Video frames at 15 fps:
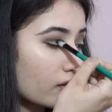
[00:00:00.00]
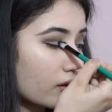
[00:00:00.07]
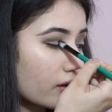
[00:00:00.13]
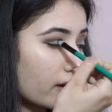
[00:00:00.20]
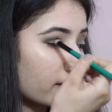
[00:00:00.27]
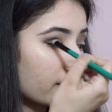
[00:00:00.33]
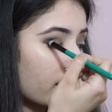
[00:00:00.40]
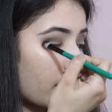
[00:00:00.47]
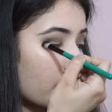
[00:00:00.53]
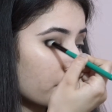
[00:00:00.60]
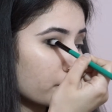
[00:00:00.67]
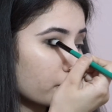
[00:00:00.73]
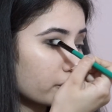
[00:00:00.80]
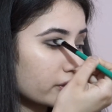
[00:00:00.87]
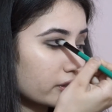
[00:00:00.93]
and I'm
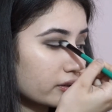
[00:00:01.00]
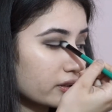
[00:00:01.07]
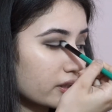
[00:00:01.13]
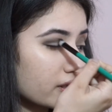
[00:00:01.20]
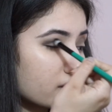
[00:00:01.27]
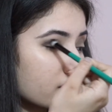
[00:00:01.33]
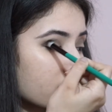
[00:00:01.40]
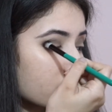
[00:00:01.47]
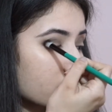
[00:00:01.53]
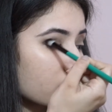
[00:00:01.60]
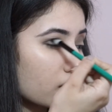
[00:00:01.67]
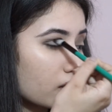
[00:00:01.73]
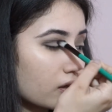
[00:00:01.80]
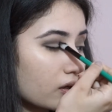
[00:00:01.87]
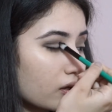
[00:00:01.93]
putting this
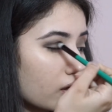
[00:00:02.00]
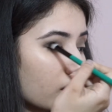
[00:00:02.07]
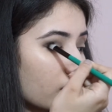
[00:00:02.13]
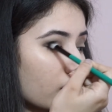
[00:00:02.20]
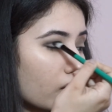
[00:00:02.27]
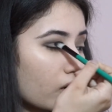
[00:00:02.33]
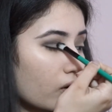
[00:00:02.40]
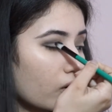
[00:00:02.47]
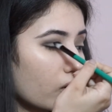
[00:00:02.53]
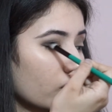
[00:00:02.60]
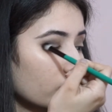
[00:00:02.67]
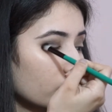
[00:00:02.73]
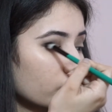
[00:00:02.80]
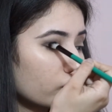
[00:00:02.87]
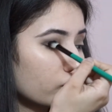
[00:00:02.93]

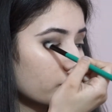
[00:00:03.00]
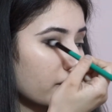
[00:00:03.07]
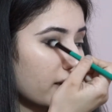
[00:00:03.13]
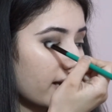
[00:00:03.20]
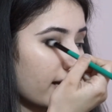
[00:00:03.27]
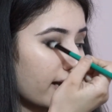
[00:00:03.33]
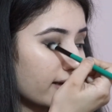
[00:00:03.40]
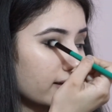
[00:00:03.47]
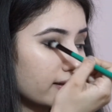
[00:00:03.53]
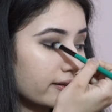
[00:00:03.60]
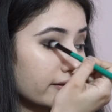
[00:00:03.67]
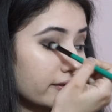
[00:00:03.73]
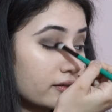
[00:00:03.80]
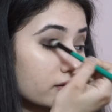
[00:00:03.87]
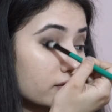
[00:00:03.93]
all over my eyelid,